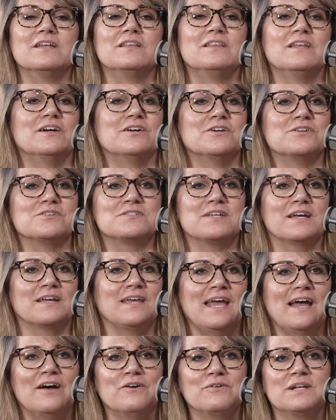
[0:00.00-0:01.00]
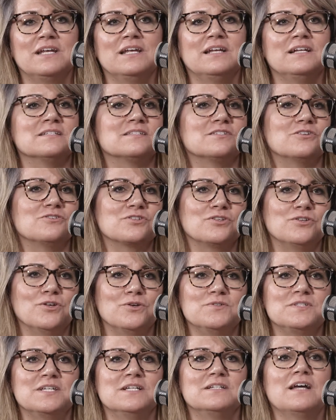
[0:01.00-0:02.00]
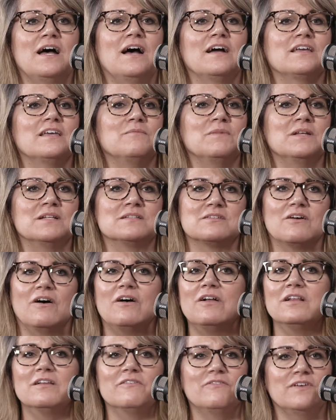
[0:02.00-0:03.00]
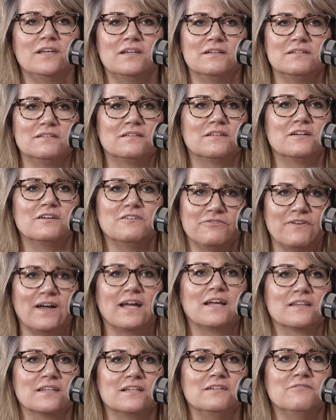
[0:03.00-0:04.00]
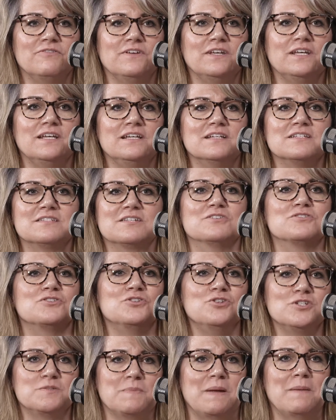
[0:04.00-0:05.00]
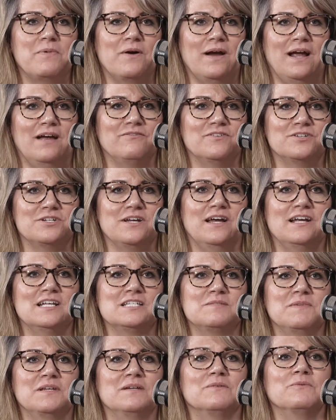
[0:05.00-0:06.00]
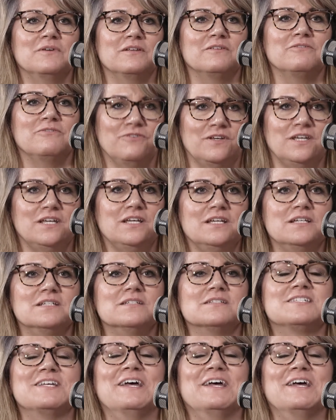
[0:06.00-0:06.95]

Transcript: There's accountings, there's closing documents, all of it, there are filing fees. There's newspaper advertisement with fees.